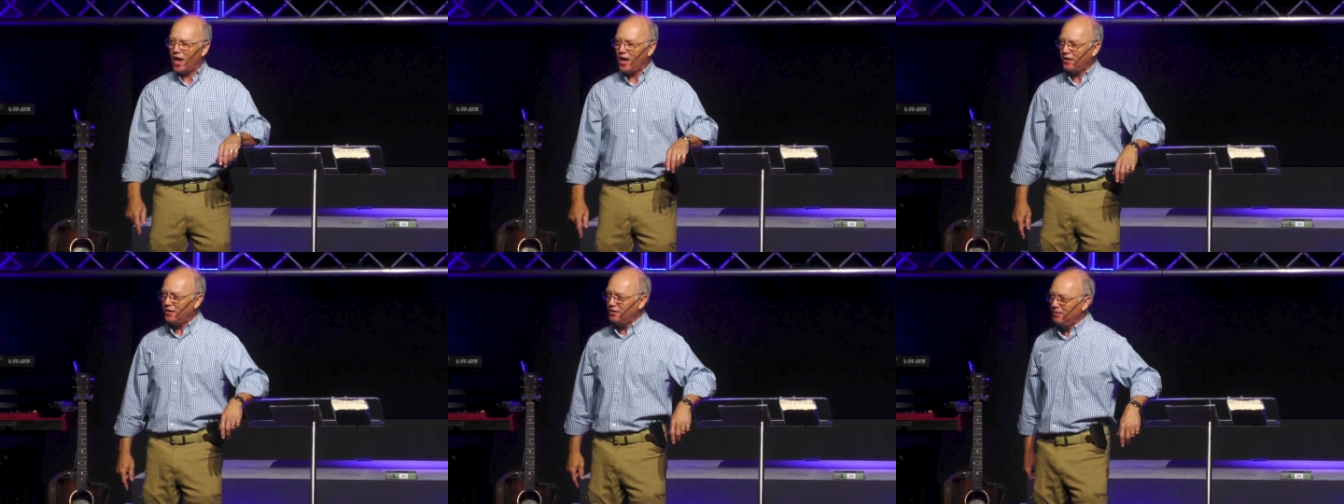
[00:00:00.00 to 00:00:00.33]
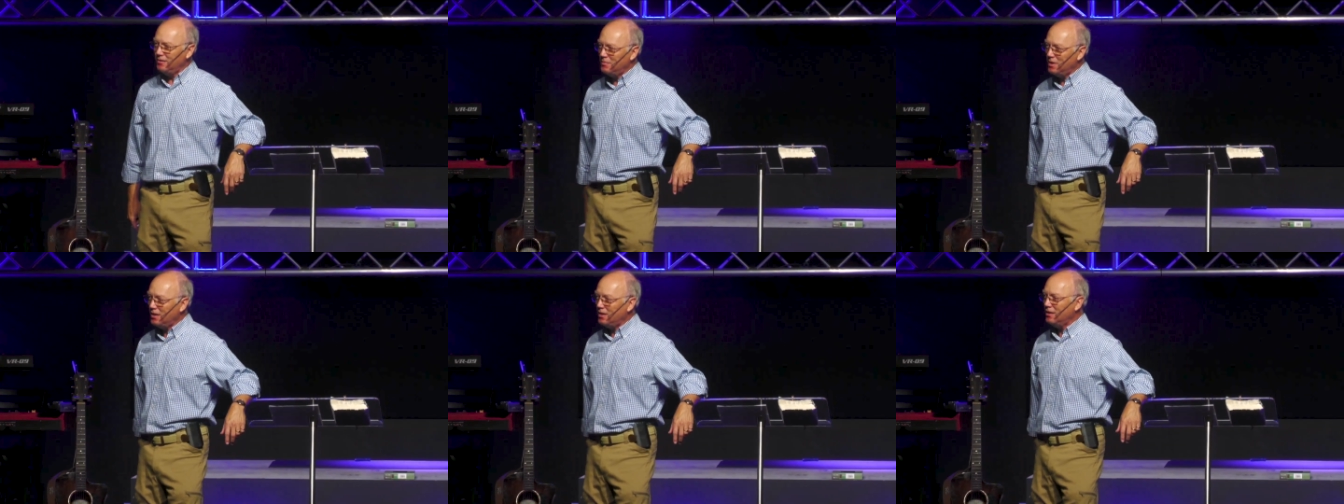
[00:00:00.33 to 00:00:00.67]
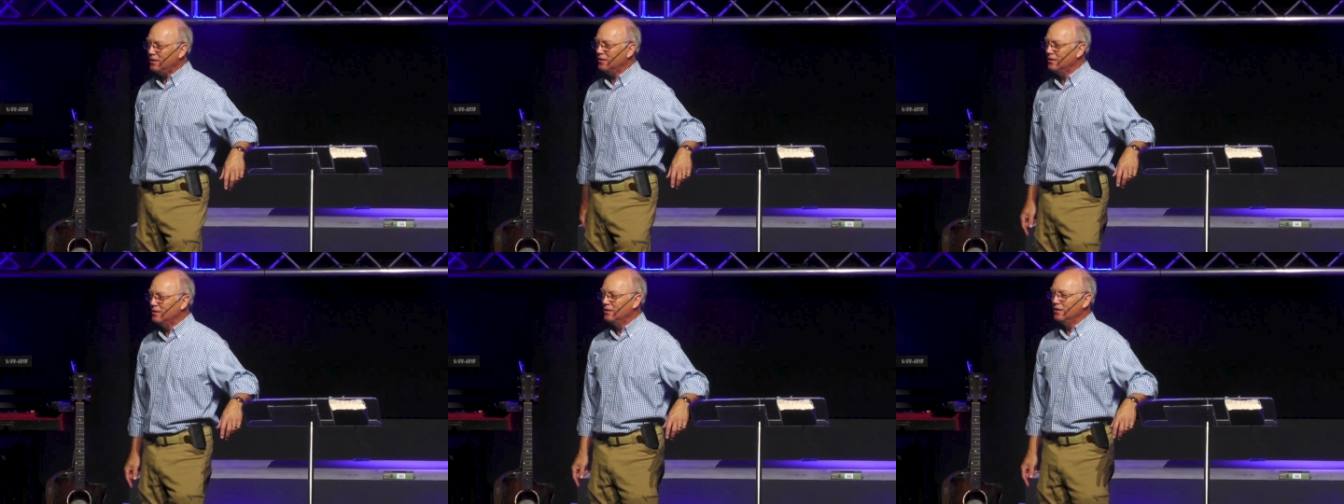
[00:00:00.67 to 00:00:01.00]
in me?
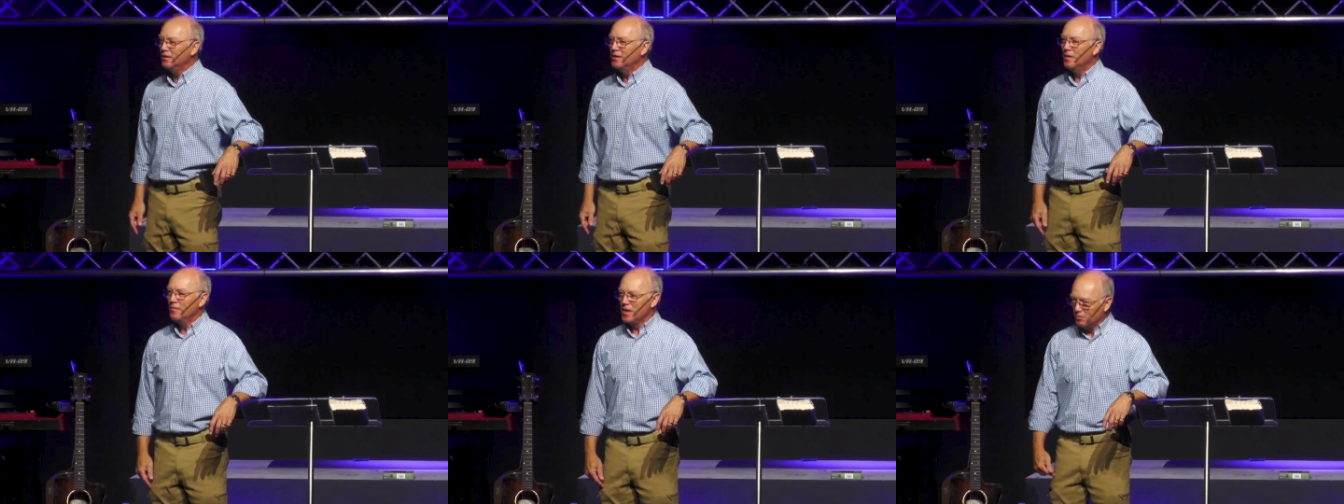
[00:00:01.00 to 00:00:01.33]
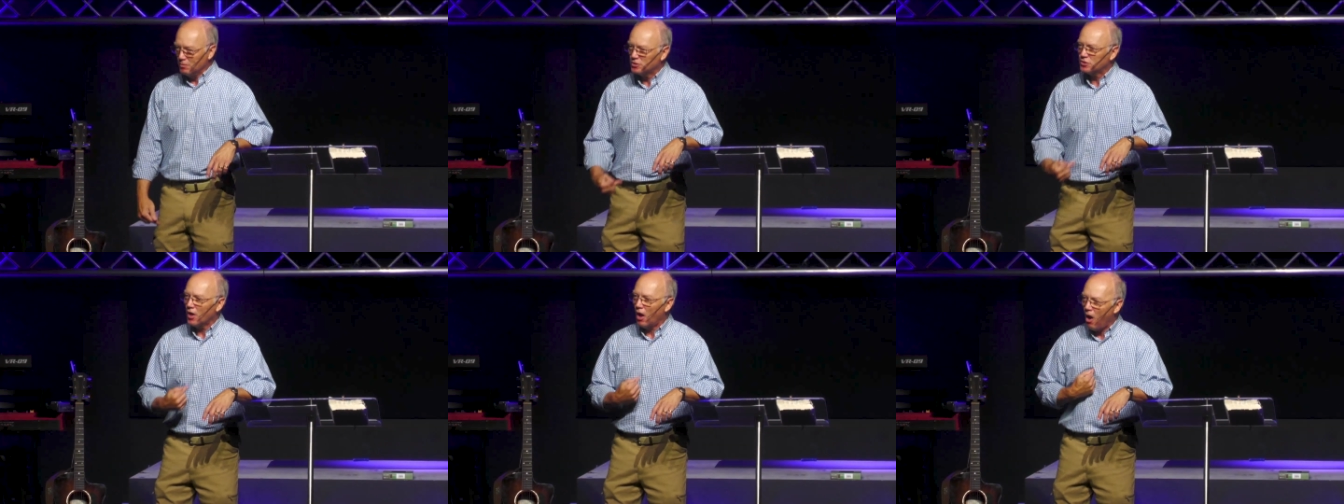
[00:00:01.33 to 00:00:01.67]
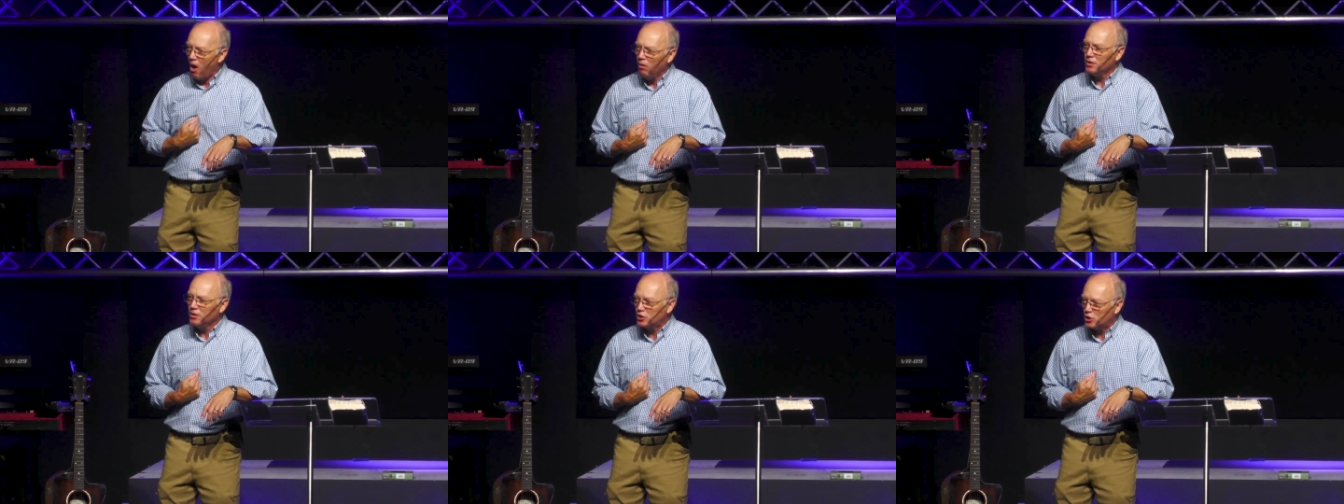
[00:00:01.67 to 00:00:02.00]
It was the
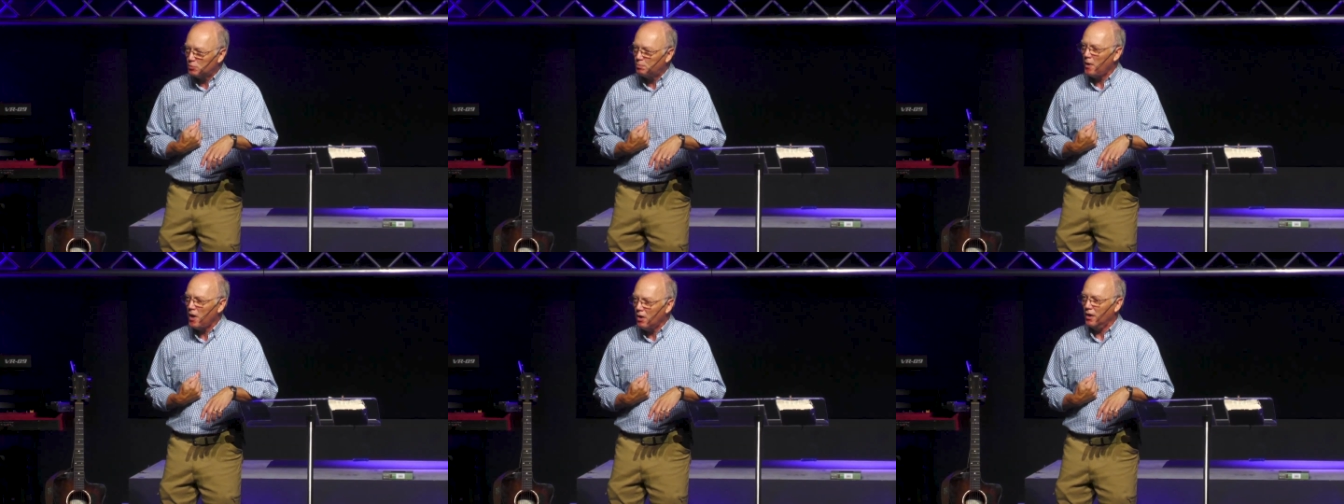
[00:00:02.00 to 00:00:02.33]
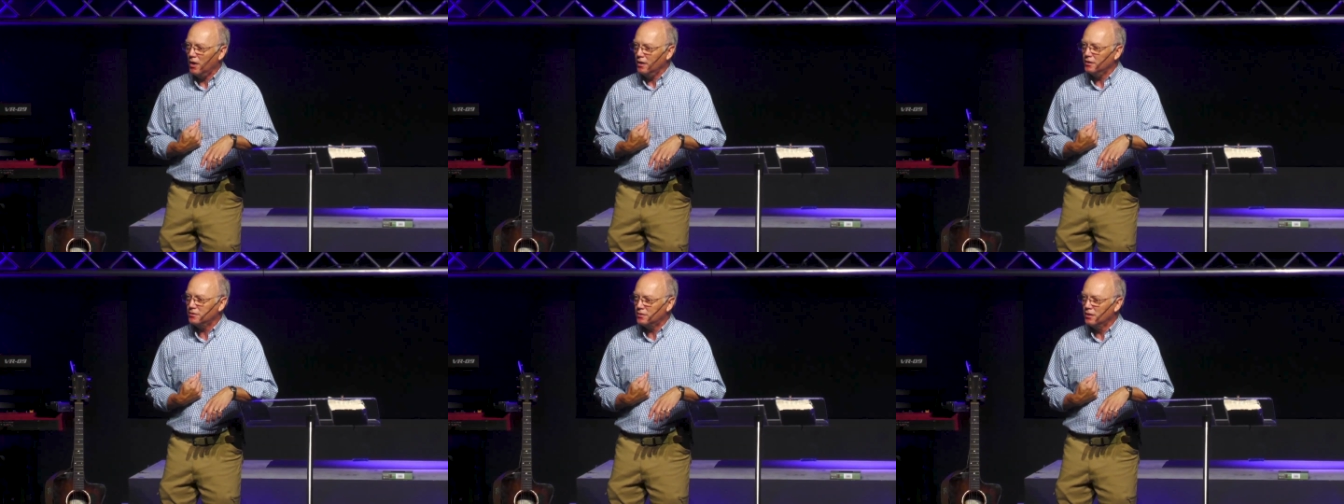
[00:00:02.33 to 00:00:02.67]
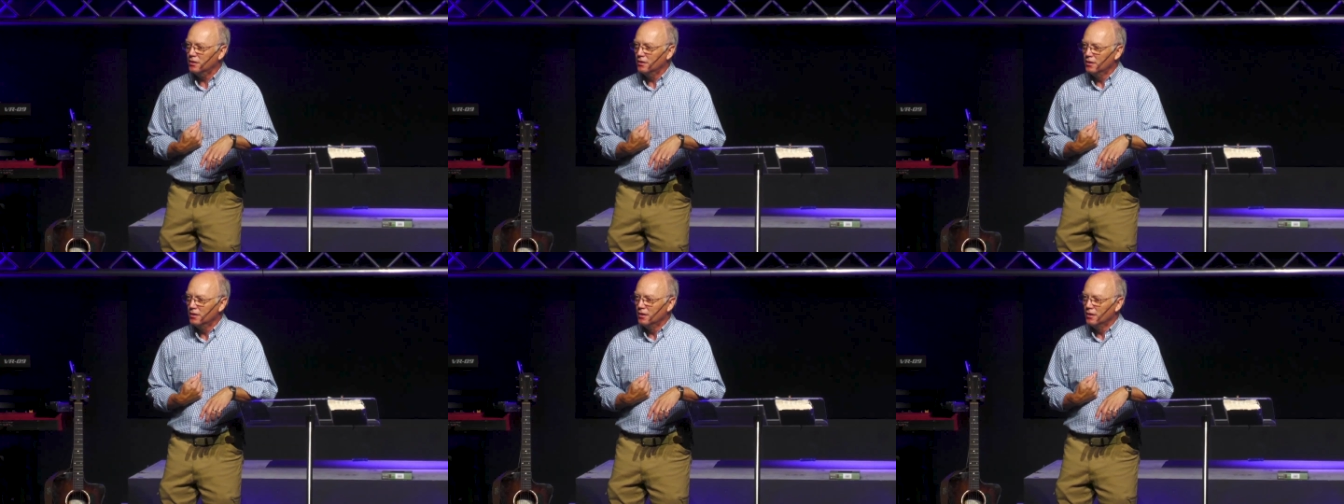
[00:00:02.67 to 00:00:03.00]
Holy Spirit
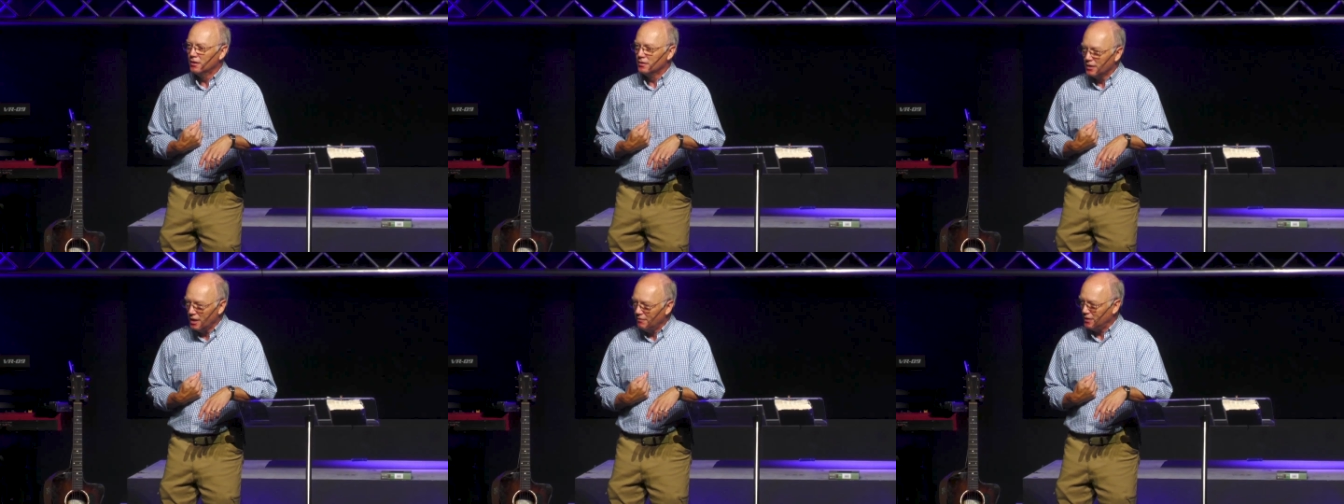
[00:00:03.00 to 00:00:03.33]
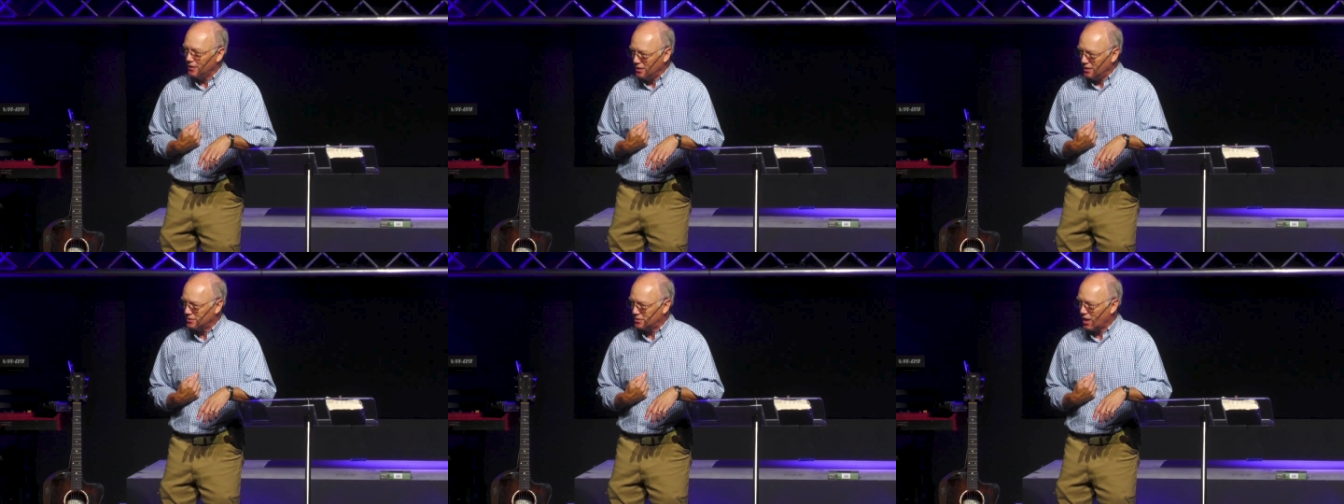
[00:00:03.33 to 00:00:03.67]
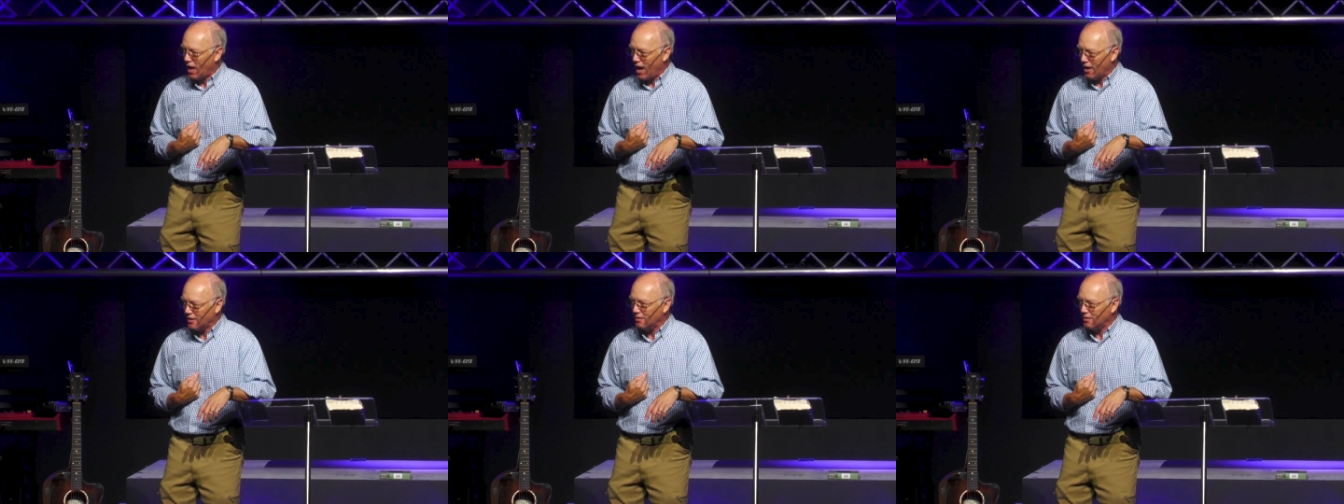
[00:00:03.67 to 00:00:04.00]
living
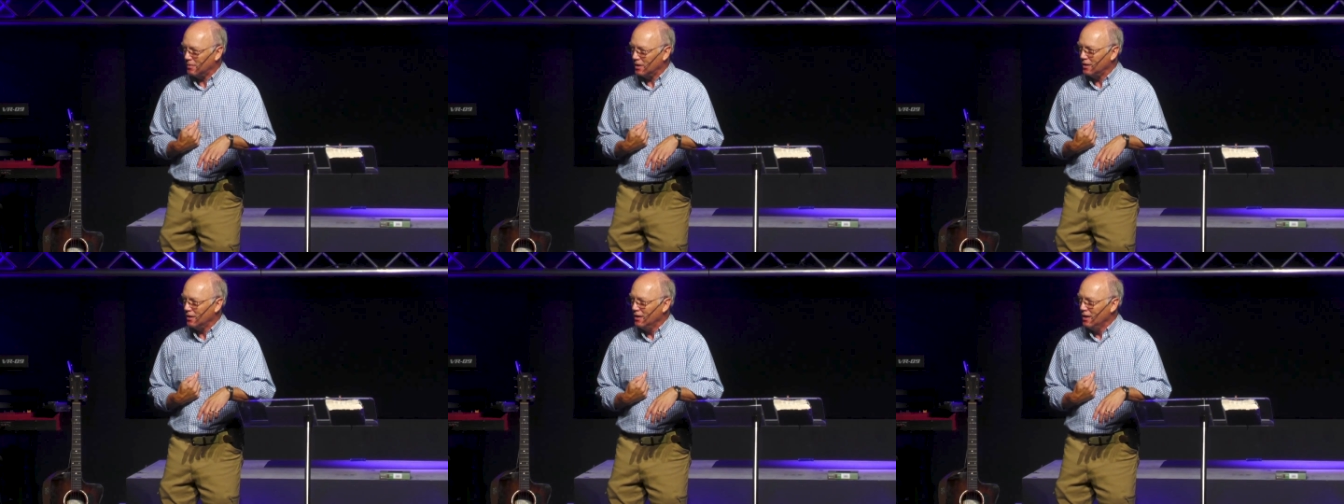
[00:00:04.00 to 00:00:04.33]
inside of me.